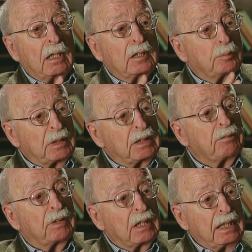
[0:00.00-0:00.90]
uh,
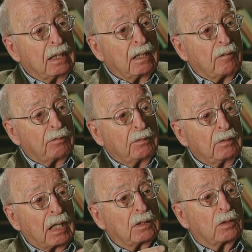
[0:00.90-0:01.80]
specifically enough
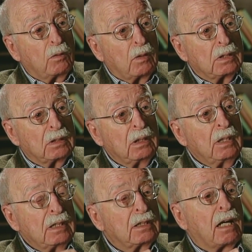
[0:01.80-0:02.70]
not to cause
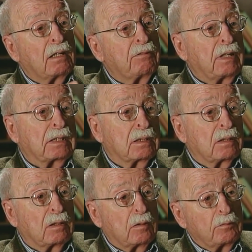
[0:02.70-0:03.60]
side effects that
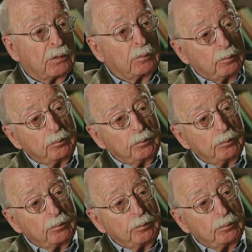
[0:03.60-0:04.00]
are harmful.